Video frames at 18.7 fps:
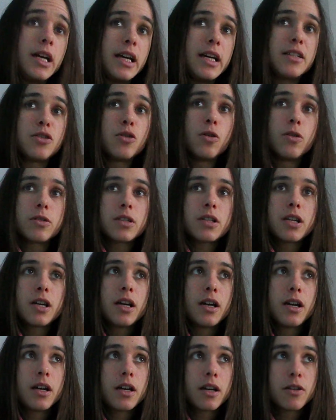is not
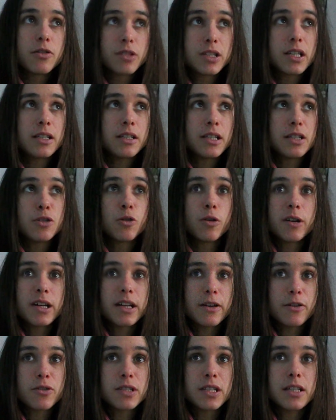considered
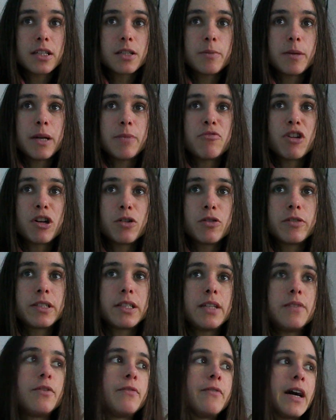to be a
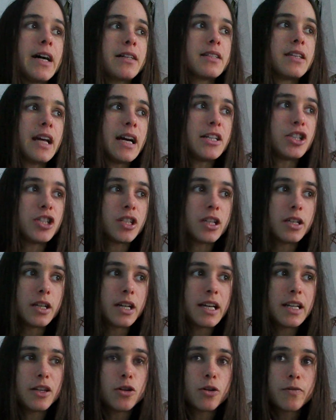priority for vaccination
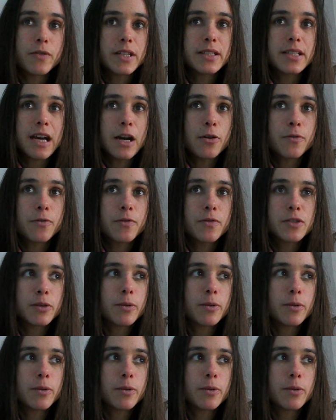in and of itself.